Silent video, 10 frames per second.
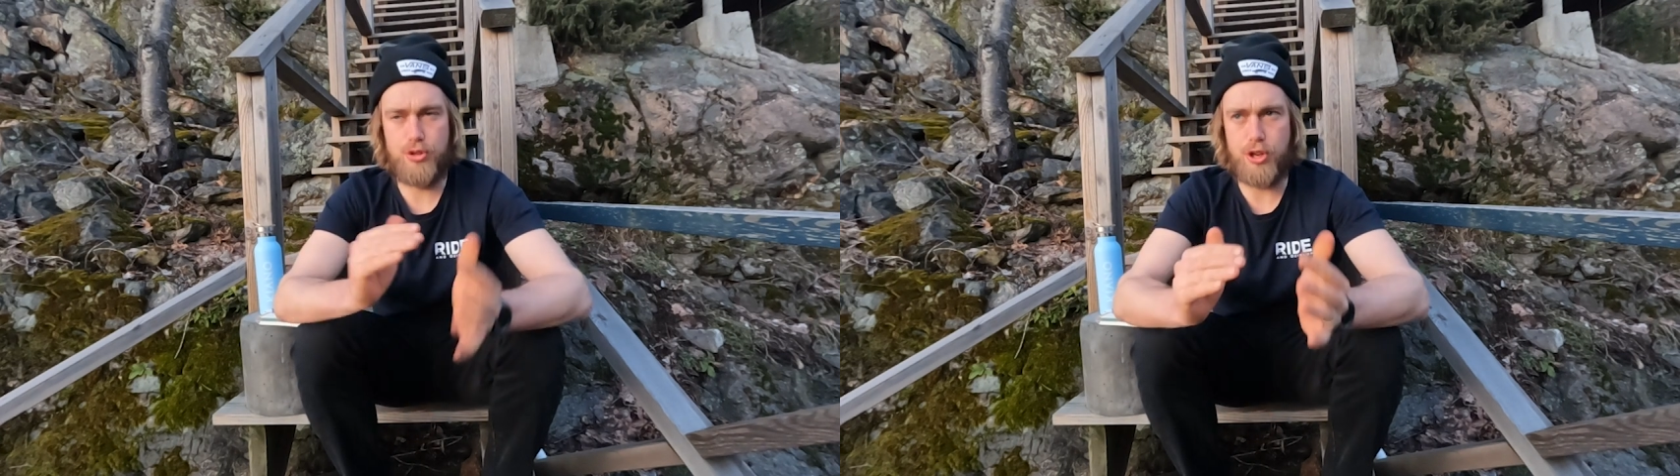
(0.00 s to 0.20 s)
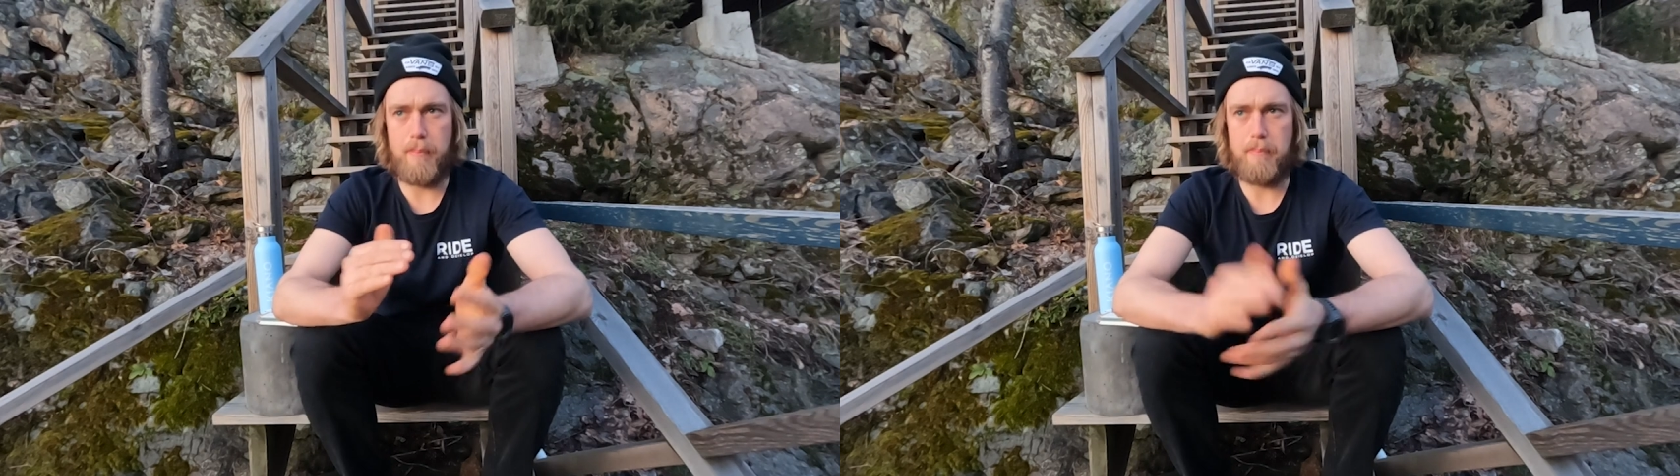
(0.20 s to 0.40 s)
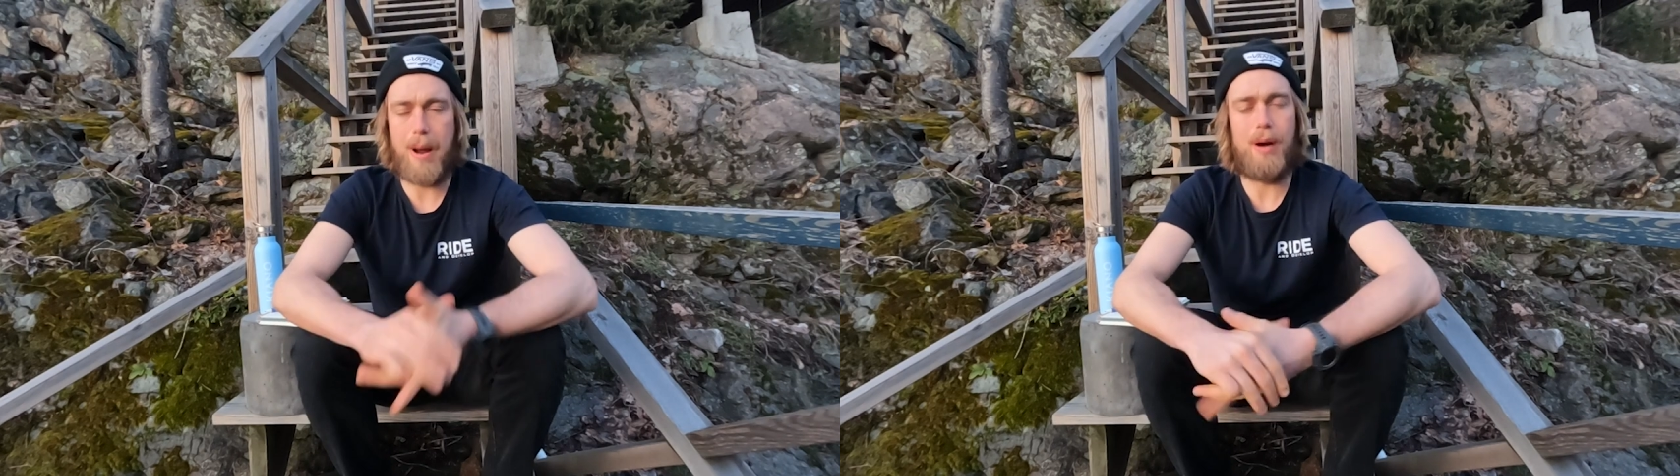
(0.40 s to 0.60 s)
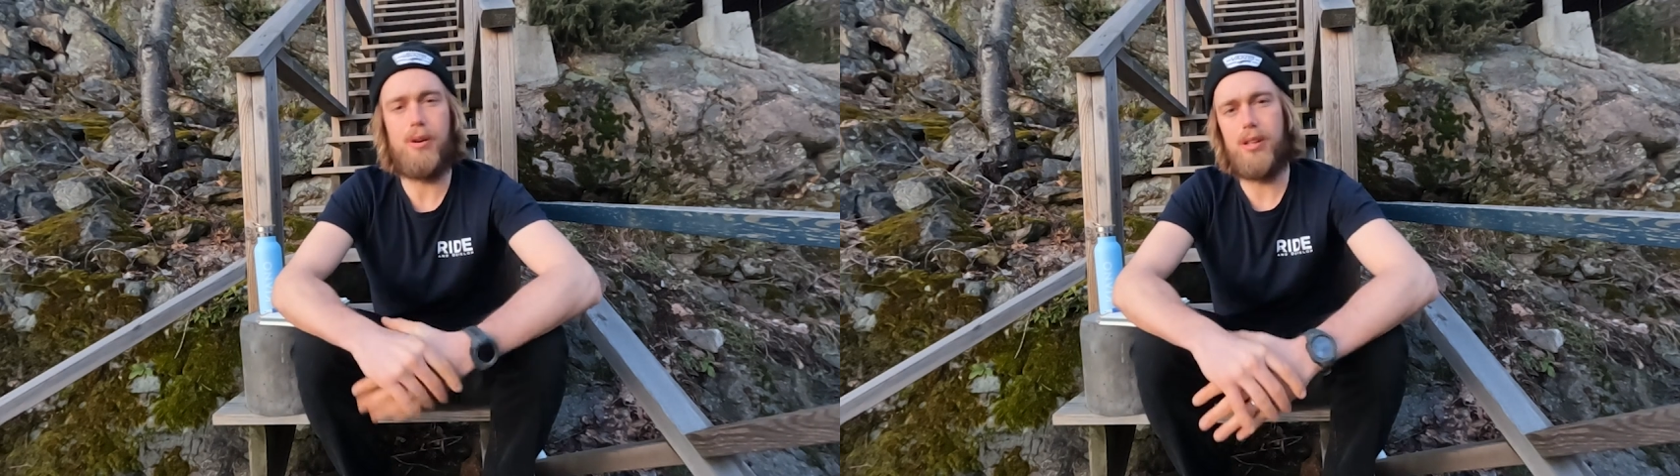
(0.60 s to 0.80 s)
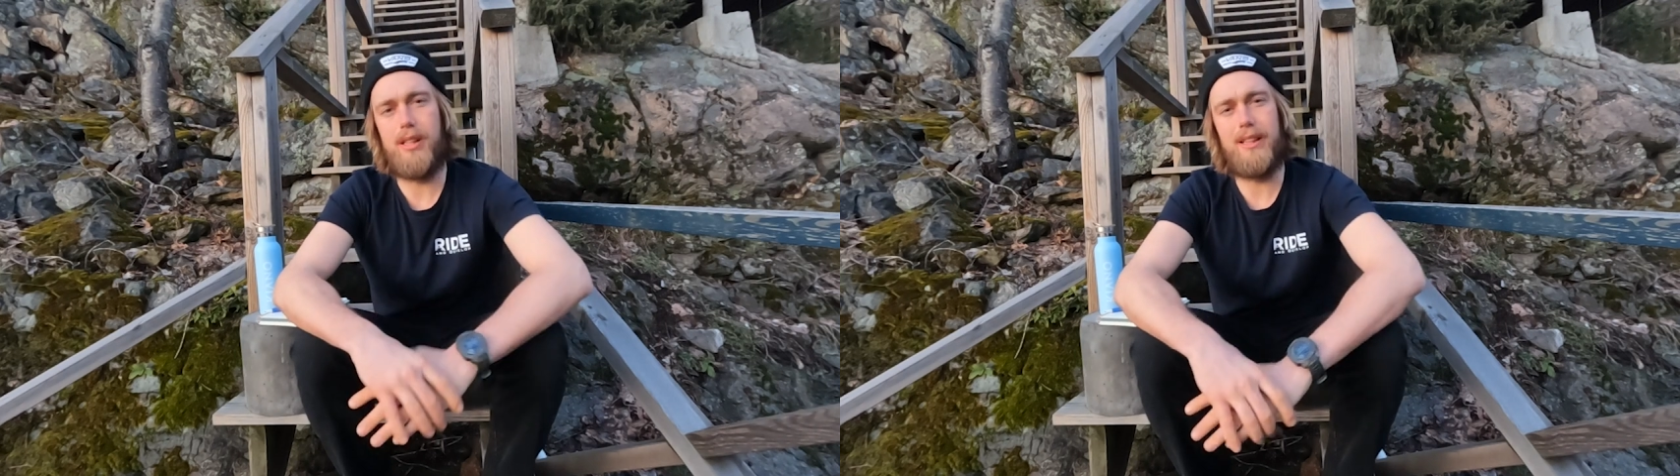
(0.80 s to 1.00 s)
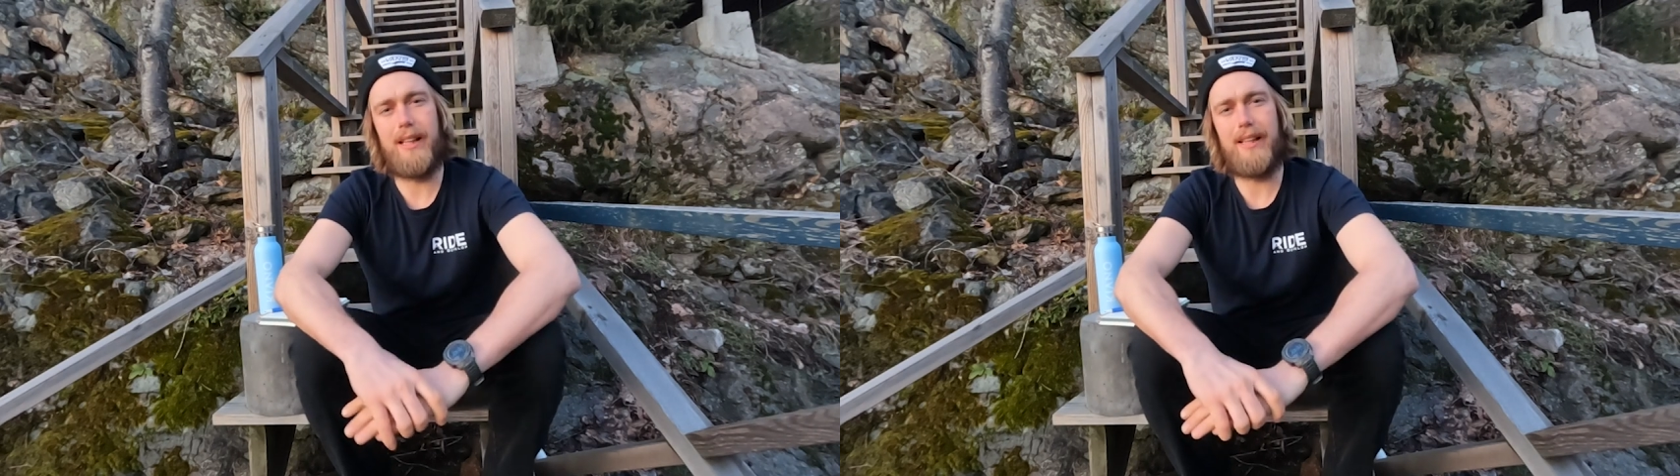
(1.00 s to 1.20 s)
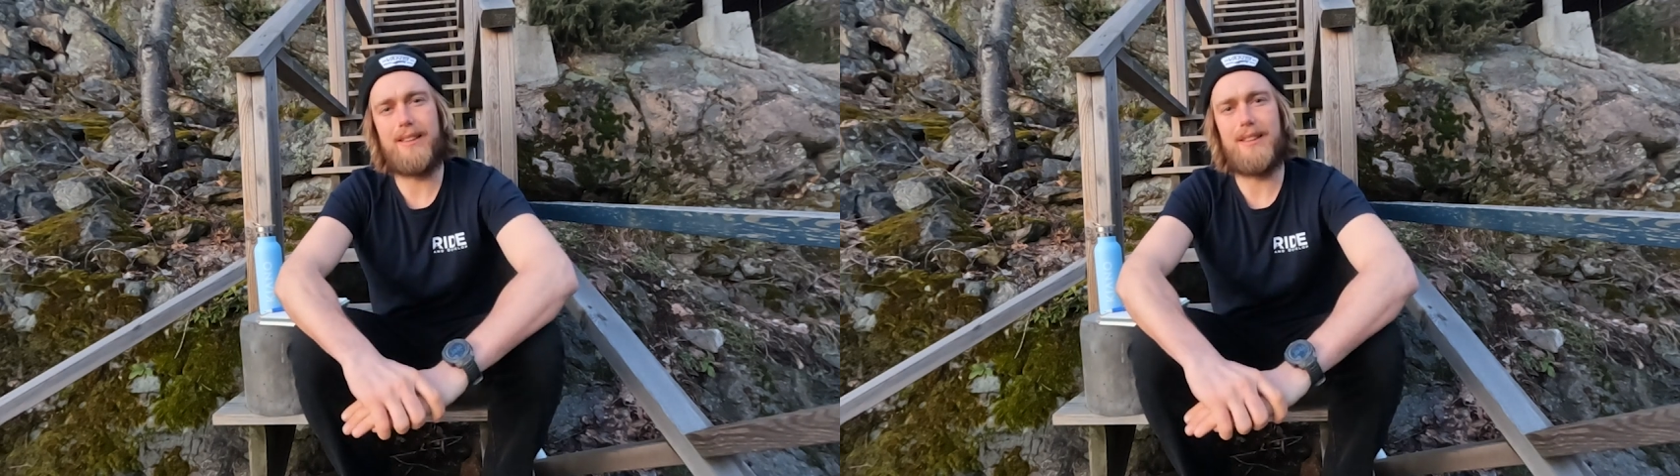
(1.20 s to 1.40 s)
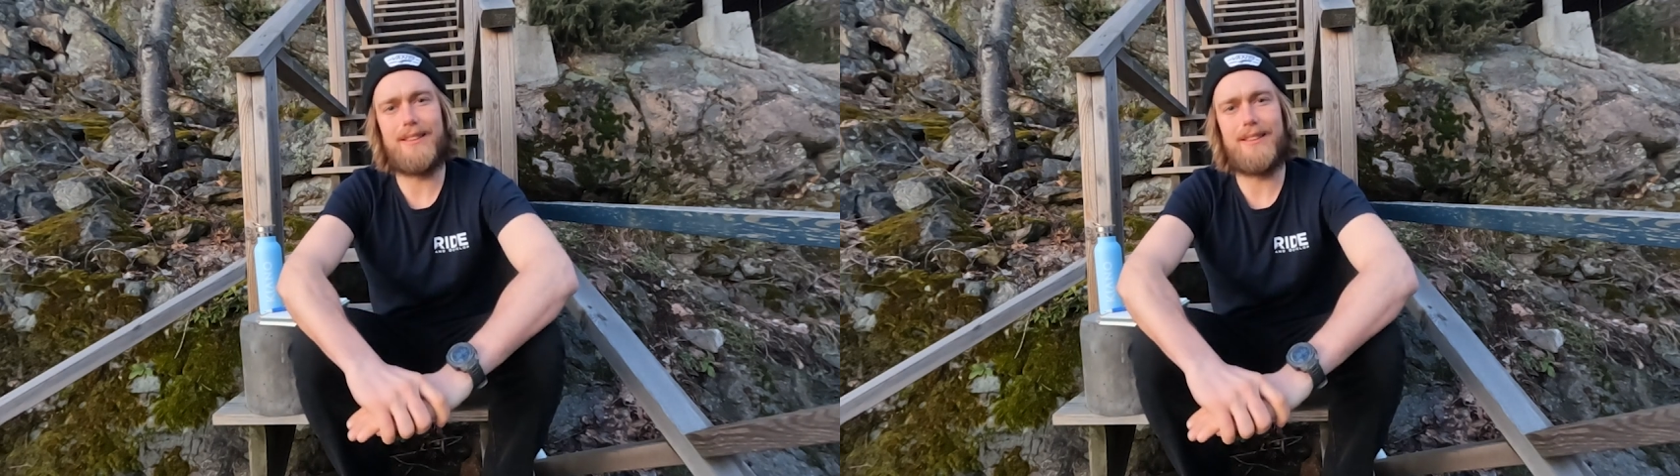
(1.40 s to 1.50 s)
jump power in the legs,